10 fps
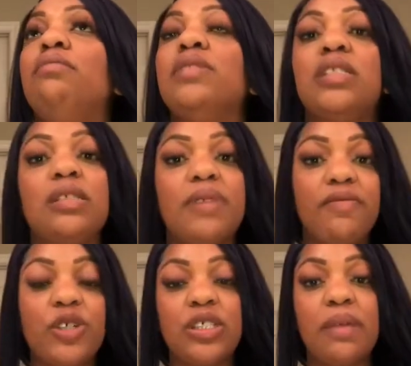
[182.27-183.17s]
this is my
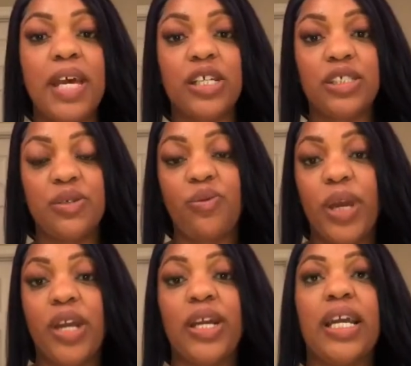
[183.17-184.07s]
first time actually
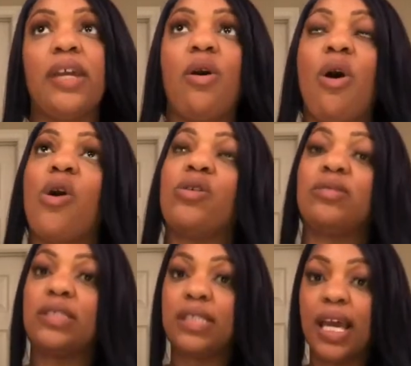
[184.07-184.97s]
wearing it
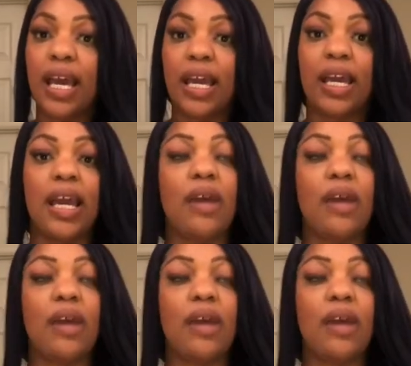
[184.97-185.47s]
all day.